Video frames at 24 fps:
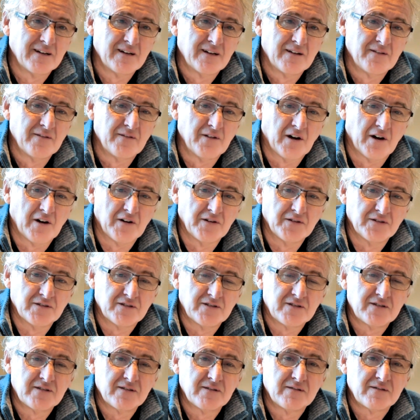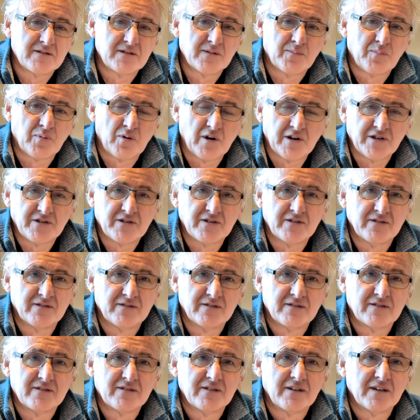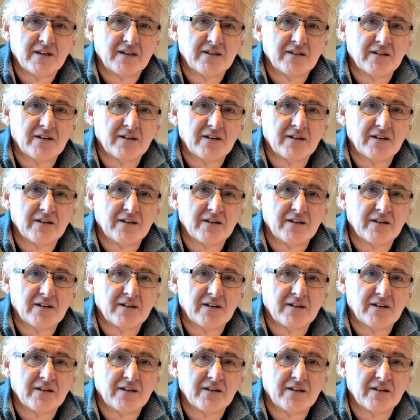those suppressions